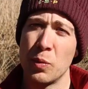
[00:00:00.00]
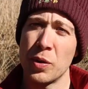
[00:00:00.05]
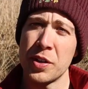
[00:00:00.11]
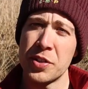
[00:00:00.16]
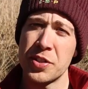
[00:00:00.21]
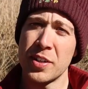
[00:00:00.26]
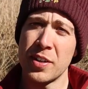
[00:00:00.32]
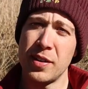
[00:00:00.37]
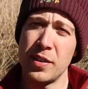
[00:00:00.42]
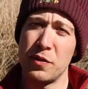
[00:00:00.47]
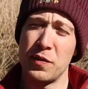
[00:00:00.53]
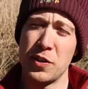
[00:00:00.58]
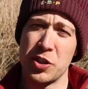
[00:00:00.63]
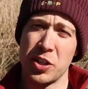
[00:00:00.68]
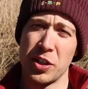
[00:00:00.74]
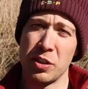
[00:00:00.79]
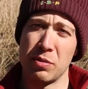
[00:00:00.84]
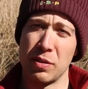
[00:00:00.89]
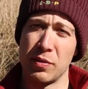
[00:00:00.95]
When I started
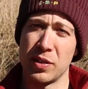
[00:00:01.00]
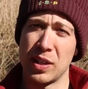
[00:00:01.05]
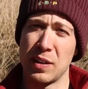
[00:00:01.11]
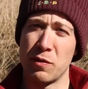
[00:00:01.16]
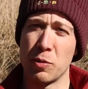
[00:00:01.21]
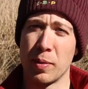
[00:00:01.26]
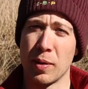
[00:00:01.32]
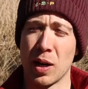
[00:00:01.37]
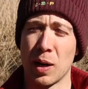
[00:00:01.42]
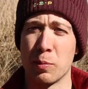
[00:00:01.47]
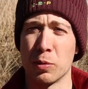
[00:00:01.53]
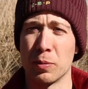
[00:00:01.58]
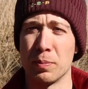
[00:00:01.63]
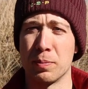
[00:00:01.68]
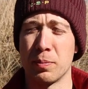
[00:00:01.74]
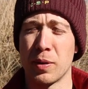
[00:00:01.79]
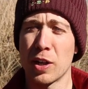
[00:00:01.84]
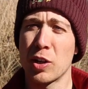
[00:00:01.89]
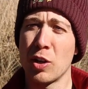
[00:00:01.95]
fishing the River Lea for
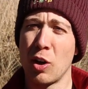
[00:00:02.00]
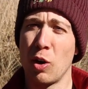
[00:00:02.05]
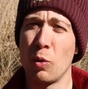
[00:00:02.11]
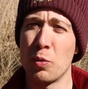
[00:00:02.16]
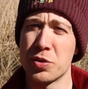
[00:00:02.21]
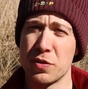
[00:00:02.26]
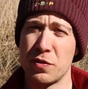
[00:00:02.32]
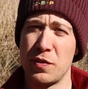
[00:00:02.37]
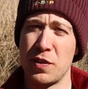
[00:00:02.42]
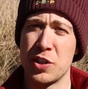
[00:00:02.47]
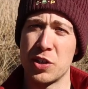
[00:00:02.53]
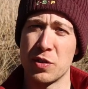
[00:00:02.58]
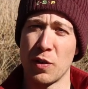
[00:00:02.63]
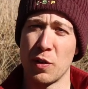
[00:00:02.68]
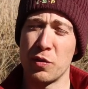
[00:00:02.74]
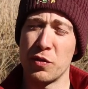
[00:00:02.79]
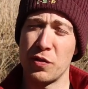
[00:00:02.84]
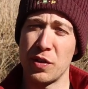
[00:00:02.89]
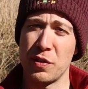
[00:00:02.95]
barbel, my goal was a fish
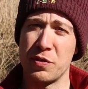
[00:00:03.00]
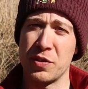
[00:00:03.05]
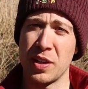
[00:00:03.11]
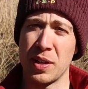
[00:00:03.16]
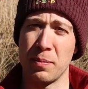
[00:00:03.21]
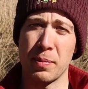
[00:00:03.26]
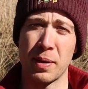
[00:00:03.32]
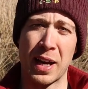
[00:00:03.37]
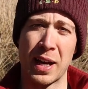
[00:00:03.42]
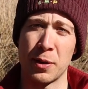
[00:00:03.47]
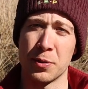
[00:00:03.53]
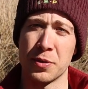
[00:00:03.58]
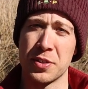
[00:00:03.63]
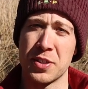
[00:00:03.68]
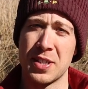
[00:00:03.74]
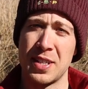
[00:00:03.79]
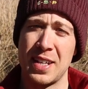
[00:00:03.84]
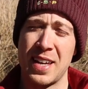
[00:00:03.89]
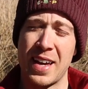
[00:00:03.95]
of over 15
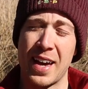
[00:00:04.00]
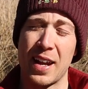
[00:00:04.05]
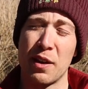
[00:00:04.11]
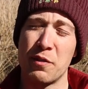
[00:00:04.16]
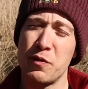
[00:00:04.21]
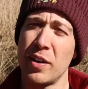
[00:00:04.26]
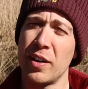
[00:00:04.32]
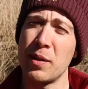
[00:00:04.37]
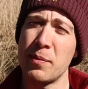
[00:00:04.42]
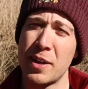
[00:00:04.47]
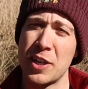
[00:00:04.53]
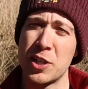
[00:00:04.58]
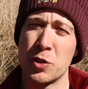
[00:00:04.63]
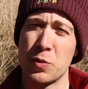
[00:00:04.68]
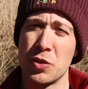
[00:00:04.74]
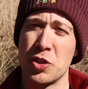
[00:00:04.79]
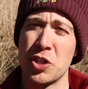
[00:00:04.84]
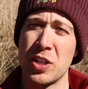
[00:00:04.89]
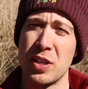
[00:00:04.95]
pounds. I finally
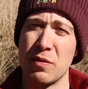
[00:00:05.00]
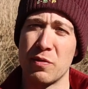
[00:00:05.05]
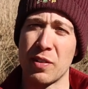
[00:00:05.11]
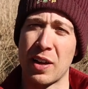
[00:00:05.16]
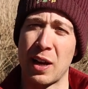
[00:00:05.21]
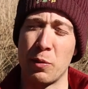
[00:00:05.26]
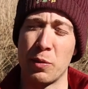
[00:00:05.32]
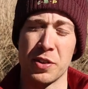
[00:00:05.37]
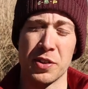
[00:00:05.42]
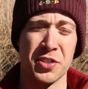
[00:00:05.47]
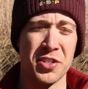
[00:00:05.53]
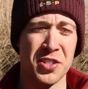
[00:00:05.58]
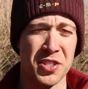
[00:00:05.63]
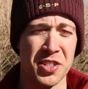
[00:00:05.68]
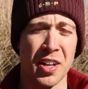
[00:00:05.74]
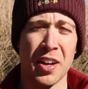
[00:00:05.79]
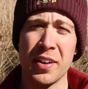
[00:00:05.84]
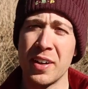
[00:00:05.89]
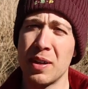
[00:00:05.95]
managed to achieve that with a
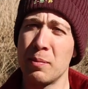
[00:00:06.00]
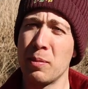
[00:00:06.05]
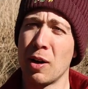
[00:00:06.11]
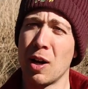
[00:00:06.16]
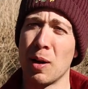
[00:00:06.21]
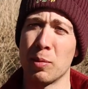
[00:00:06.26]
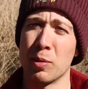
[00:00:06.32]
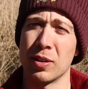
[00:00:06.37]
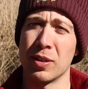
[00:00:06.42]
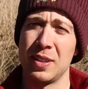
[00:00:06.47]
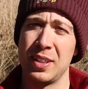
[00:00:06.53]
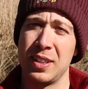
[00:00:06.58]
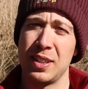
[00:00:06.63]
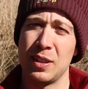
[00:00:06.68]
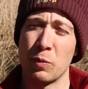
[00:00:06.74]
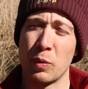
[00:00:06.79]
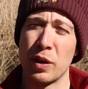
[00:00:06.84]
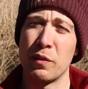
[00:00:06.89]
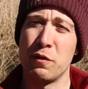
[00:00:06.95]
stunning barbel
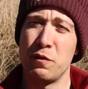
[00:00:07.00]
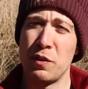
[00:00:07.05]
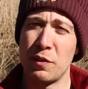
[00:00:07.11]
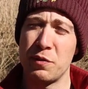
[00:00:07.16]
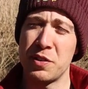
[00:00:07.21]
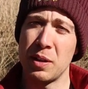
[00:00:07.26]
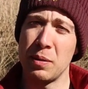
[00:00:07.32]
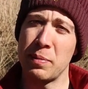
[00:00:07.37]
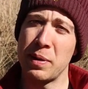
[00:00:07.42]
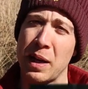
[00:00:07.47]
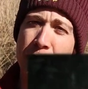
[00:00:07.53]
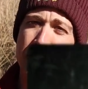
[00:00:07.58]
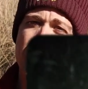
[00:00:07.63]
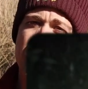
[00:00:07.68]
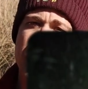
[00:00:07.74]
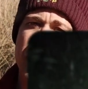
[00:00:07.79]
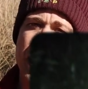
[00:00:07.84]
weighing 15 pound